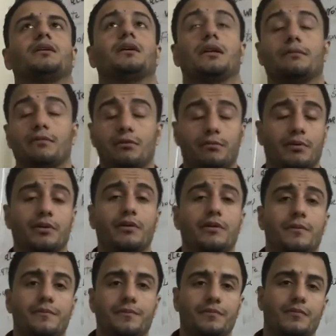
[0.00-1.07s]
Remember,
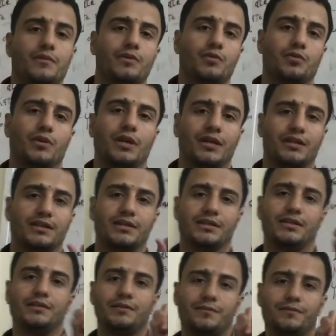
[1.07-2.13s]
we add
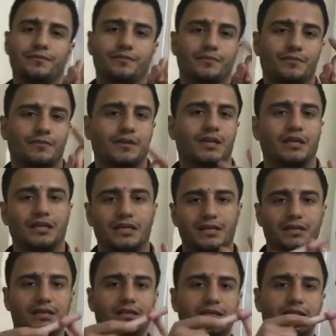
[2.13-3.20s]
d,
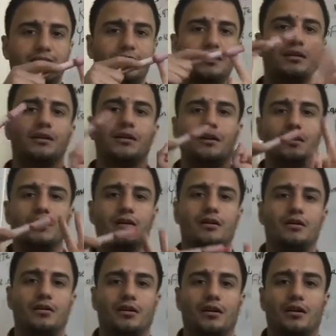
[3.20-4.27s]
ed,
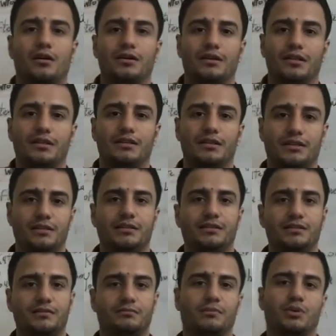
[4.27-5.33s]
ied,
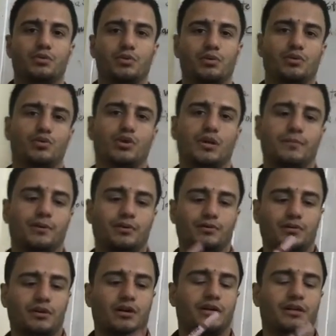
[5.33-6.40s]
but we will talk about
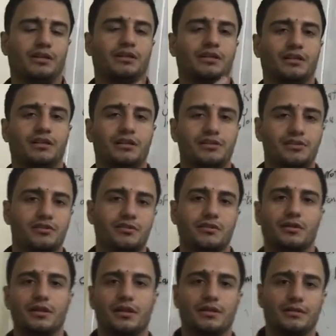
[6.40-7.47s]
ied later
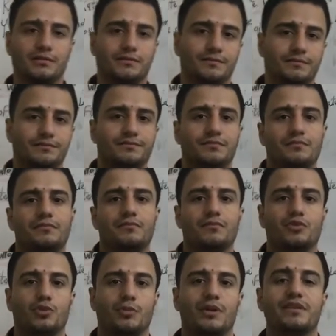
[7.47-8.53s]

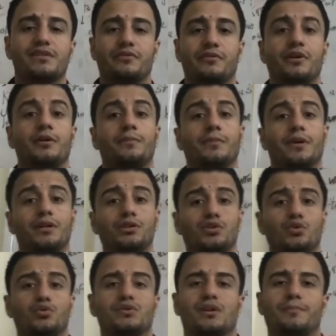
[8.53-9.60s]
to make the verb
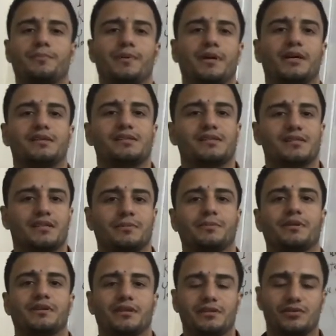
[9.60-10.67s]
into the past simple
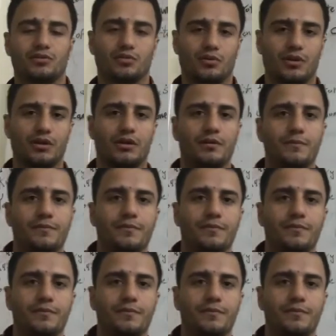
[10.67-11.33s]
tense, okay?